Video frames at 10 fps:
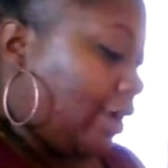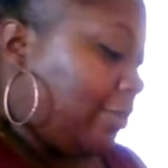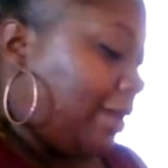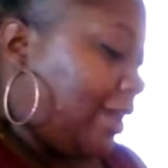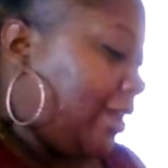Right
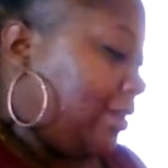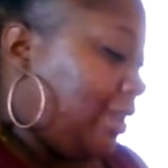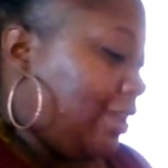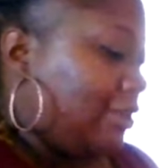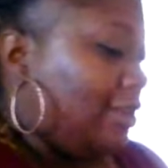behind
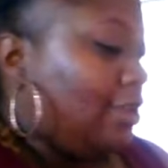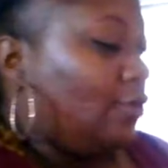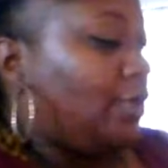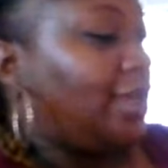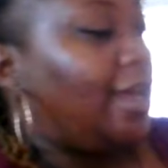that,
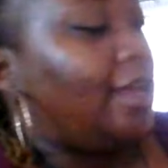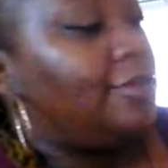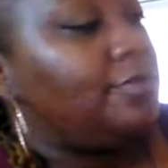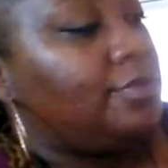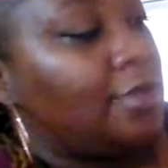we got
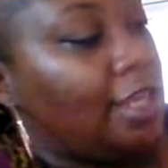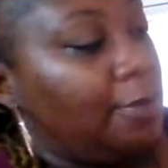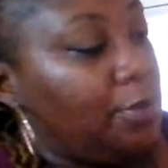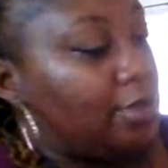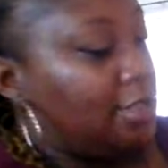
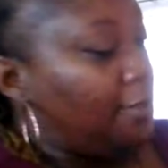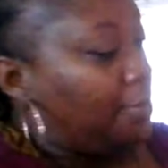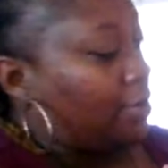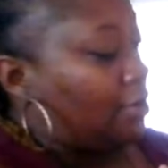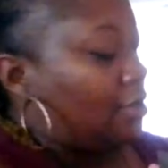keep your
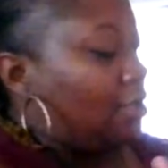temper.